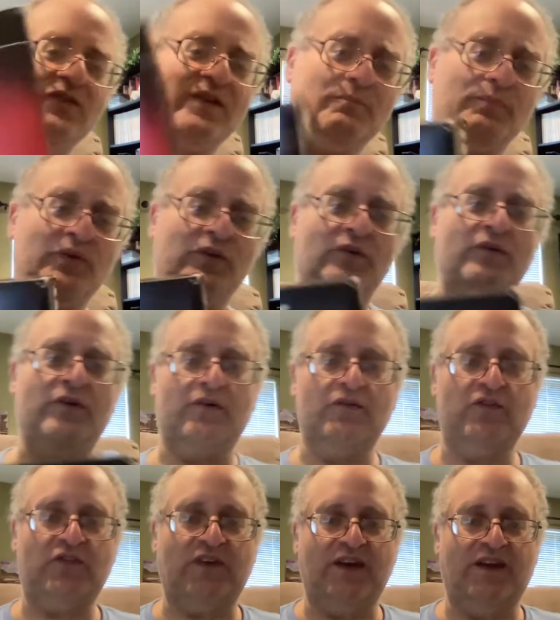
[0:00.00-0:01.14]

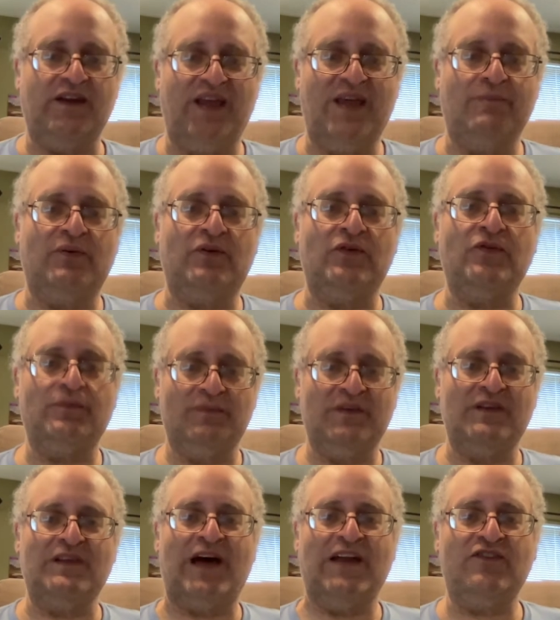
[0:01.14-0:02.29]
computers enabled
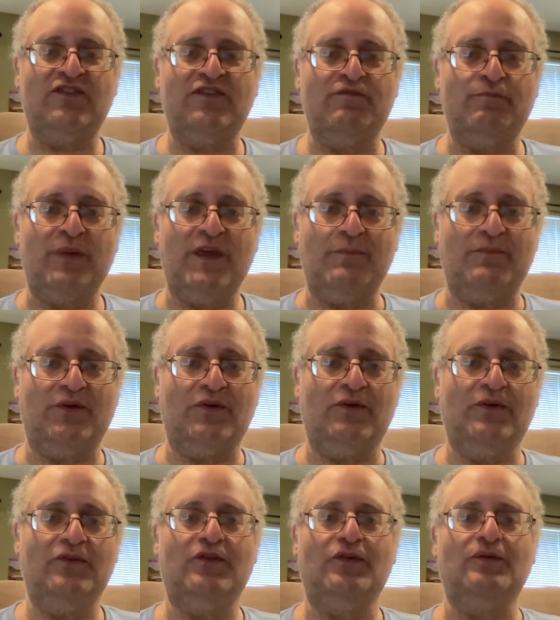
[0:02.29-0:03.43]
lots of people
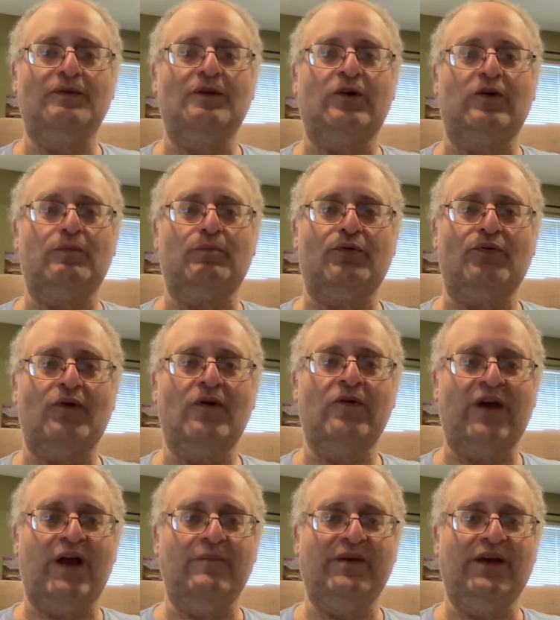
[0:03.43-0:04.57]
to learn
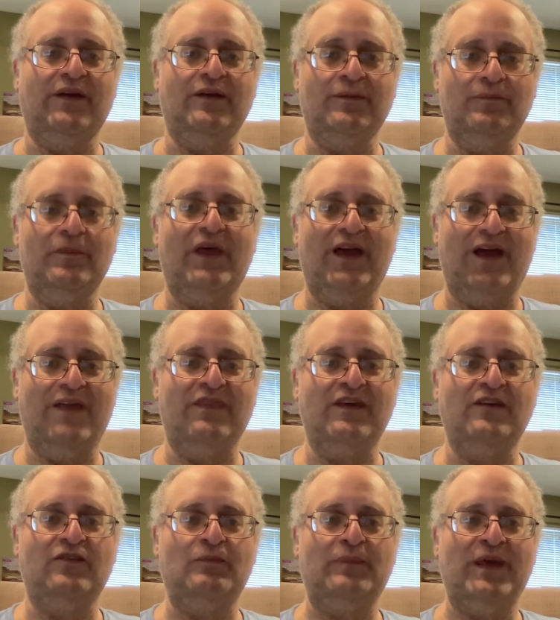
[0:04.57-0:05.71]
programming, and
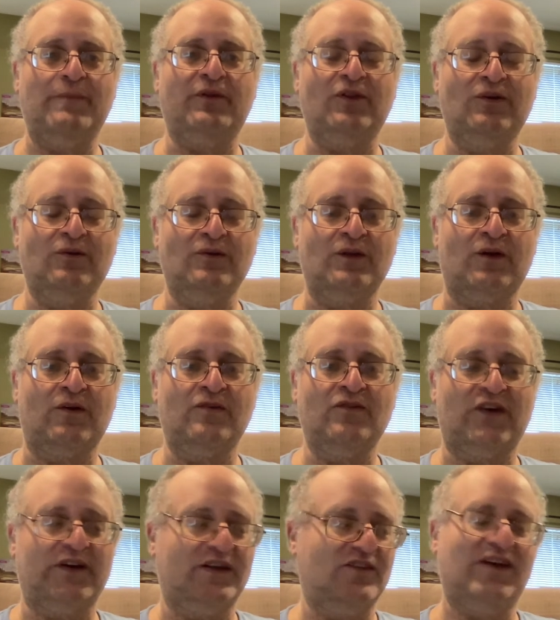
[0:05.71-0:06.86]
these people who learned
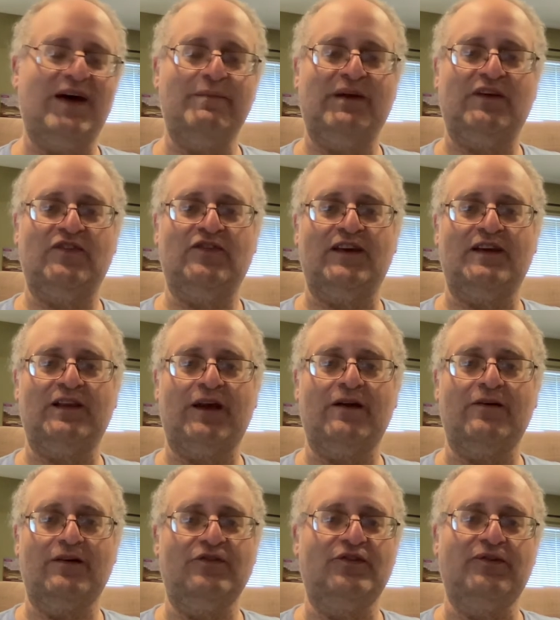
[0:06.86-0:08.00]
on a Timex Sinclair
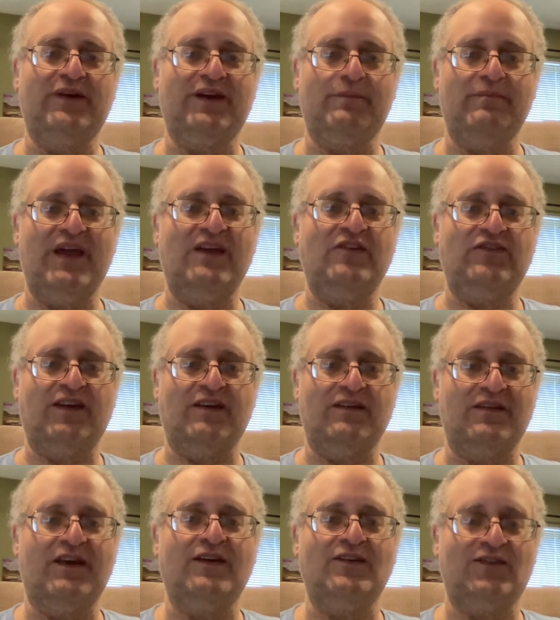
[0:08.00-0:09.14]
are doing amazing
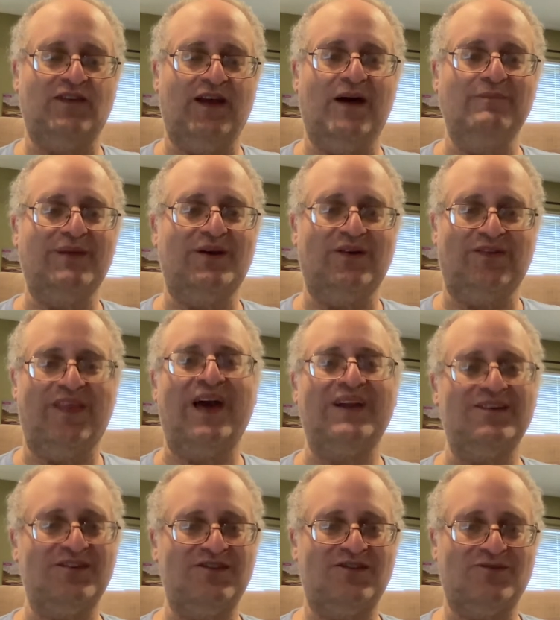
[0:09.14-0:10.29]
things now because they had a
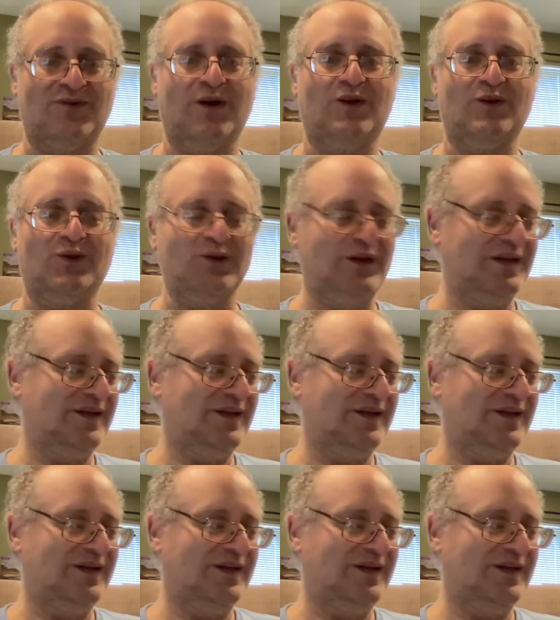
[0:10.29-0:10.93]
struggle